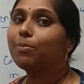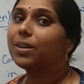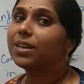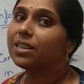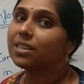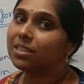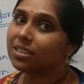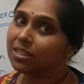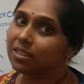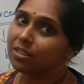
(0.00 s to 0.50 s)
a
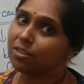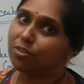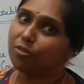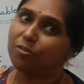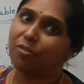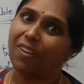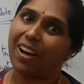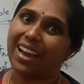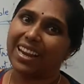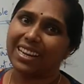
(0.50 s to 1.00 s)
person to
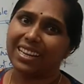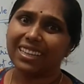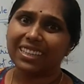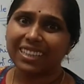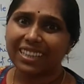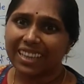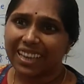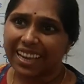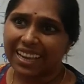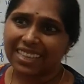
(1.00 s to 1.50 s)
file a
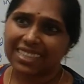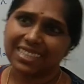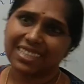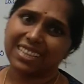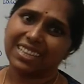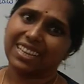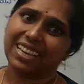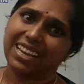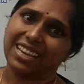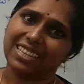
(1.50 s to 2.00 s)
case
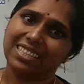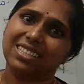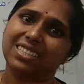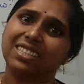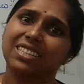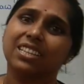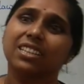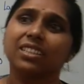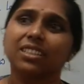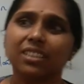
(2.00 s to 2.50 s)

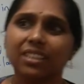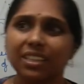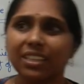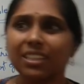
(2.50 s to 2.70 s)
against